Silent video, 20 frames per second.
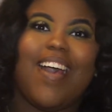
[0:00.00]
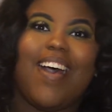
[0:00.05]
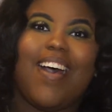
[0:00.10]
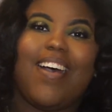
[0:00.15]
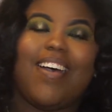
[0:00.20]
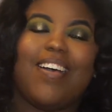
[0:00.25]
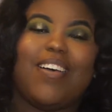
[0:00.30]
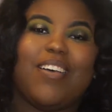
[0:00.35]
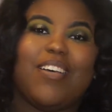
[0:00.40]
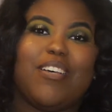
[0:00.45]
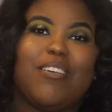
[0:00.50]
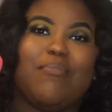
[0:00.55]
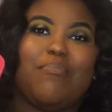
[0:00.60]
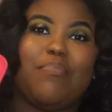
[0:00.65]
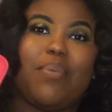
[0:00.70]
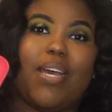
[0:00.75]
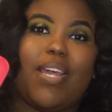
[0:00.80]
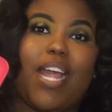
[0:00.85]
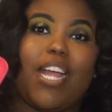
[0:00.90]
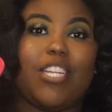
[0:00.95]

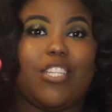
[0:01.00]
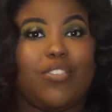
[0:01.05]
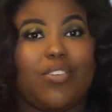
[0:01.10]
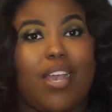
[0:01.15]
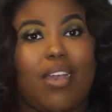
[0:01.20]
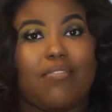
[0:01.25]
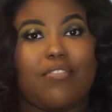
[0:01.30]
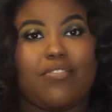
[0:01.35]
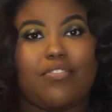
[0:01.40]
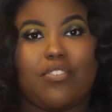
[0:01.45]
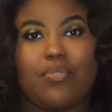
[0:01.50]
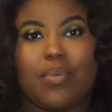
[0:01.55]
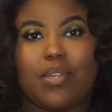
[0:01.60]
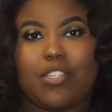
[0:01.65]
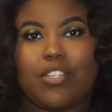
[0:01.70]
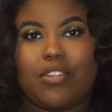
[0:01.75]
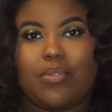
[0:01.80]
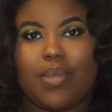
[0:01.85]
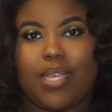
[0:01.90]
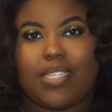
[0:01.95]
But I do have a few
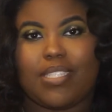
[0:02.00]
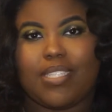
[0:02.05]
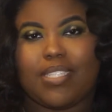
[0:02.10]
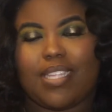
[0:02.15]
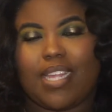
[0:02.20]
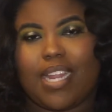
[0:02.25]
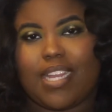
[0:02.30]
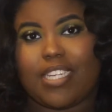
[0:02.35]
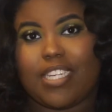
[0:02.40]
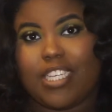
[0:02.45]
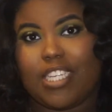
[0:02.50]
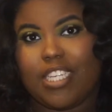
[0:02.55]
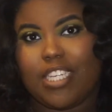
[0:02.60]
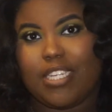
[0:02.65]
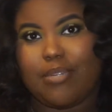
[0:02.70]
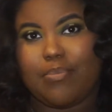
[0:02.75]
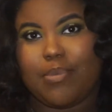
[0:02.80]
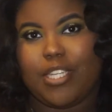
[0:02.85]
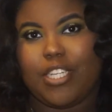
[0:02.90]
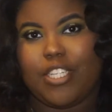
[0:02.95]
worth it or wasted that I
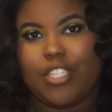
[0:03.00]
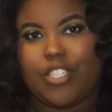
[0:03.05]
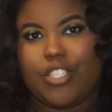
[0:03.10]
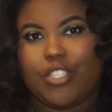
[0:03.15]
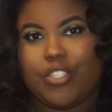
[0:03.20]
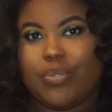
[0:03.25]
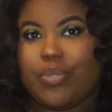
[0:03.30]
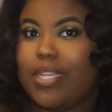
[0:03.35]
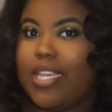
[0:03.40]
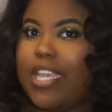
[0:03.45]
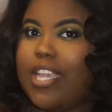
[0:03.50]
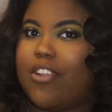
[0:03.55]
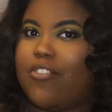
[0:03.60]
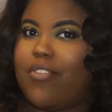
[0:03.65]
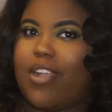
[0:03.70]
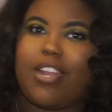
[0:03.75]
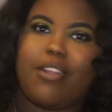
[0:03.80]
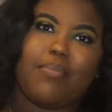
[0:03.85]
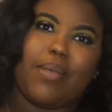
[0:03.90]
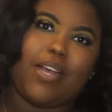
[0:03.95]
could be doing
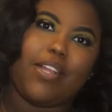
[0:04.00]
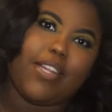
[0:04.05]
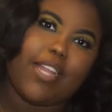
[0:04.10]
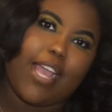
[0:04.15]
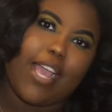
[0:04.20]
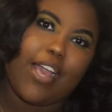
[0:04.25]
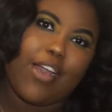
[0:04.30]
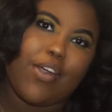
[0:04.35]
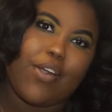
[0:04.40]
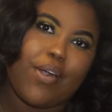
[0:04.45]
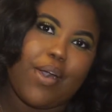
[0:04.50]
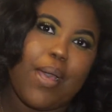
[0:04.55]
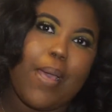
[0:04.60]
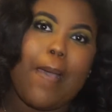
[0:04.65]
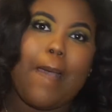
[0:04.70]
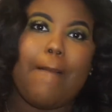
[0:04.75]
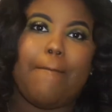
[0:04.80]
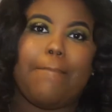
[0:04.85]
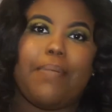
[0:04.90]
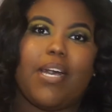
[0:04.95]
right about now.
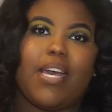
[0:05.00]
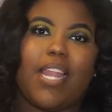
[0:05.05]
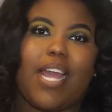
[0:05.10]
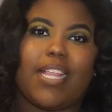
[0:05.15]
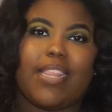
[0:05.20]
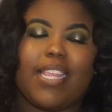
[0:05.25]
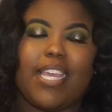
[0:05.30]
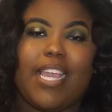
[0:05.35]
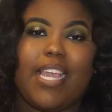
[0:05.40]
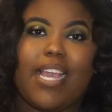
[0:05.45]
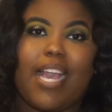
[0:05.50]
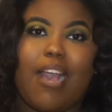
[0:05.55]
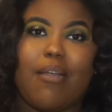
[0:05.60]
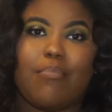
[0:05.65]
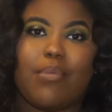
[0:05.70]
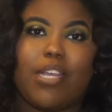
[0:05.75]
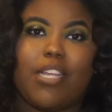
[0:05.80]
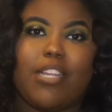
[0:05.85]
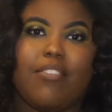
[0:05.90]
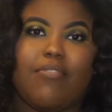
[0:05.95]
But I think
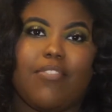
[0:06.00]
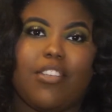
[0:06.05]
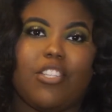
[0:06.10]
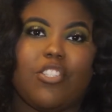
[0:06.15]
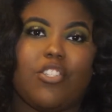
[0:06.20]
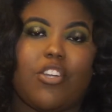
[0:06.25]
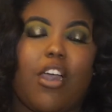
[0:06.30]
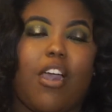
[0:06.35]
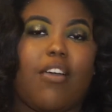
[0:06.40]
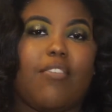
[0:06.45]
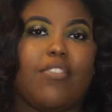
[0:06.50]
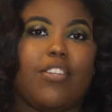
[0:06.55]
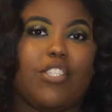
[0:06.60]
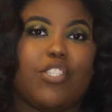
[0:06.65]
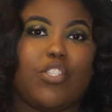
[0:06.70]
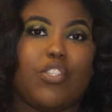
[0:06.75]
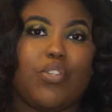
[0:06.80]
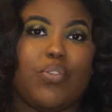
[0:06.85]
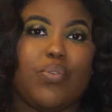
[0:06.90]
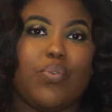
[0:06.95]
I'm going to venture off
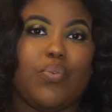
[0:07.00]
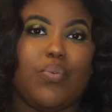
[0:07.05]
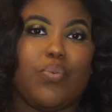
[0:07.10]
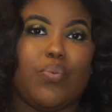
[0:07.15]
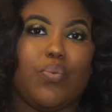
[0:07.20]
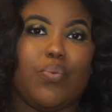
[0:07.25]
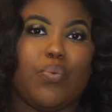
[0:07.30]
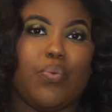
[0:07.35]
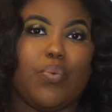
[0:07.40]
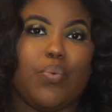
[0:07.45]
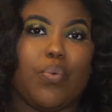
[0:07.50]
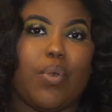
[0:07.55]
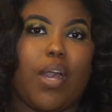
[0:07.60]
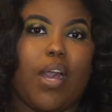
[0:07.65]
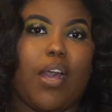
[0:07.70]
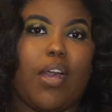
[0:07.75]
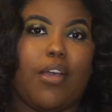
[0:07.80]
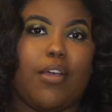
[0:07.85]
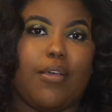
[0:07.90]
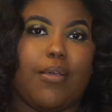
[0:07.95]
into
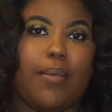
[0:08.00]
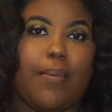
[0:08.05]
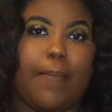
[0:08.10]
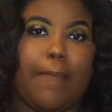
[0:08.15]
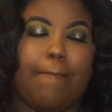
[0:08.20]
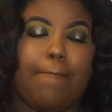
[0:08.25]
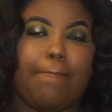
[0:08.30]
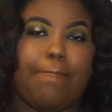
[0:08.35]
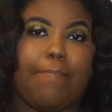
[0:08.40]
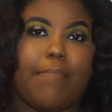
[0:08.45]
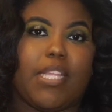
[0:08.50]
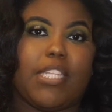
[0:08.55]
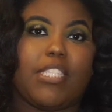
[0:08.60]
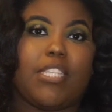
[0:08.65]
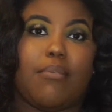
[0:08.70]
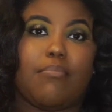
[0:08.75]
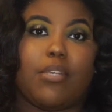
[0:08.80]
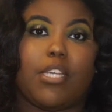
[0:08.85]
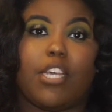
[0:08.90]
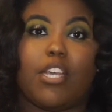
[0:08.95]

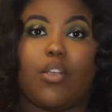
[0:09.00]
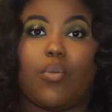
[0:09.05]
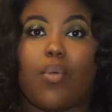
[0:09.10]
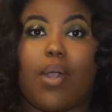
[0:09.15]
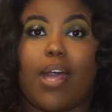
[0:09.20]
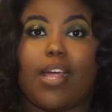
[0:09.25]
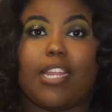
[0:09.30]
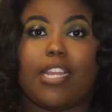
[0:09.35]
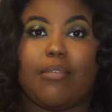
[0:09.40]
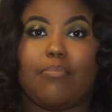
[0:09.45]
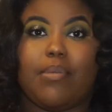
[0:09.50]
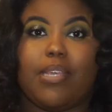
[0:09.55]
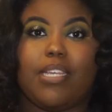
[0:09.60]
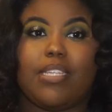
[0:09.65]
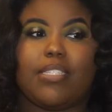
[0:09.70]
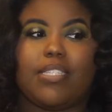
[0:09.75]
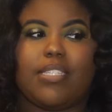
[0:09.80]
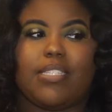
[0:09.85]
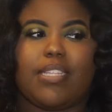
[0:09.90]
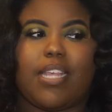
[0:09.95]
some good quality
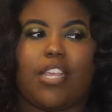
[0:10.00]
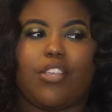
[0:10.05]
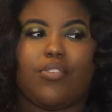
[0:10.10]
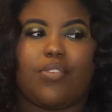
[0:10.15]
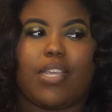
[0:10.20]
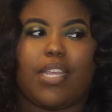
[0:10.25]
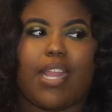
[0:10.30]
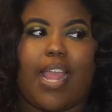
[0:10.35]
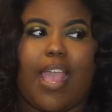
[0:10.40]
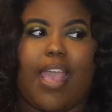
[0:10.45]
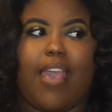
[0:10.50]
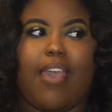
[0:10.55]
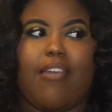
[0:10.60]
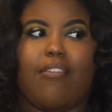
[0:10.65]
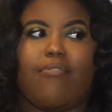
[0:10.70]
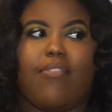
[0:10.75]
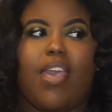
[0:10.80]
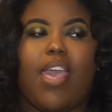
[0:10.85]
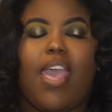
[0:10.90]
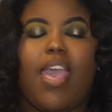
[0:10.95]
pieces that you can
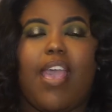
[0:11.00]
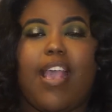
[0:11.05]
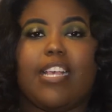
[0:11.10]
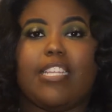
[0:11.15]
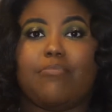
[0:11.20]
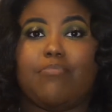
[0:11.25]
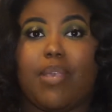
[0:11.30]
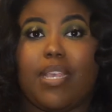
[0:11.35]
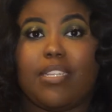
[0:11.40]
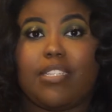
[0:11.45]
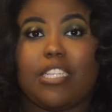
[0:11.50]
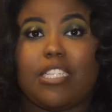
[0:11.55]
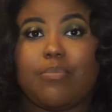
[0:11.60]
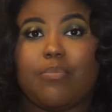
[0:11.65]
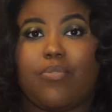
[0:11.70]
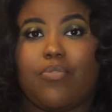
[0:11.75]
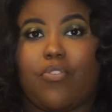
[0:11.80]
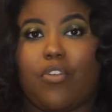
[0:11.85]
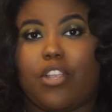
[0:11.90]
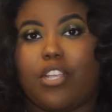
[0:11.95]
have as basics
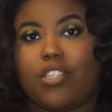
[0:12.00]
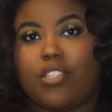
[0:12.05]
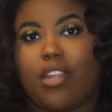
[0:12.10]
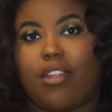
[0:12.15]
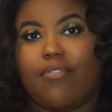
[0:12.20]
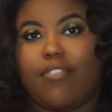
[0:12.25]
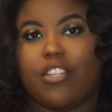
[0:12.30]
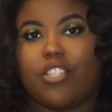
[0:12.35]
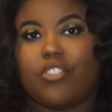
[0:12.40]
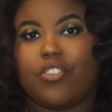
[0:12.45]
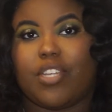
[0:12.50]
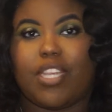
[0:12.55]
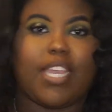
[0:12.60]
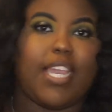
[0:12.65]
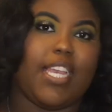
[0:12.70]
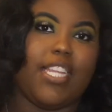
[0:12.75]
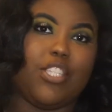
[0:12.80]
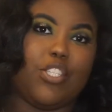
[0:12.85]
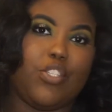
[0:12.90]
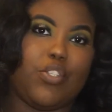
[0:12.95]
before you start venturing
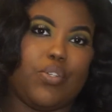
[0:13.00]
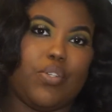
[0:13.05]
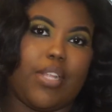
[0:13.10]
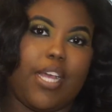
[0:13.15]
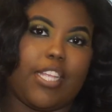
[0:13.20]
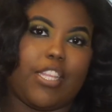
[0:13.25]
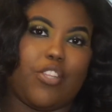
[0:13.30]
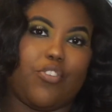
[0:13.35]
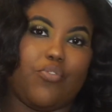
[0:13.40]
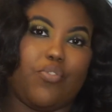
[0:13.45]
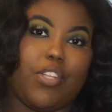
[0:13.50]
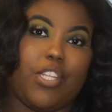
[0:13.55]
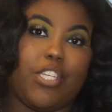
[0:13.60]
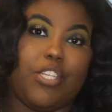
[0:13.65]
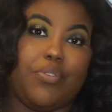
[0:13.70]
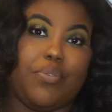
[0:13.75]
into like the really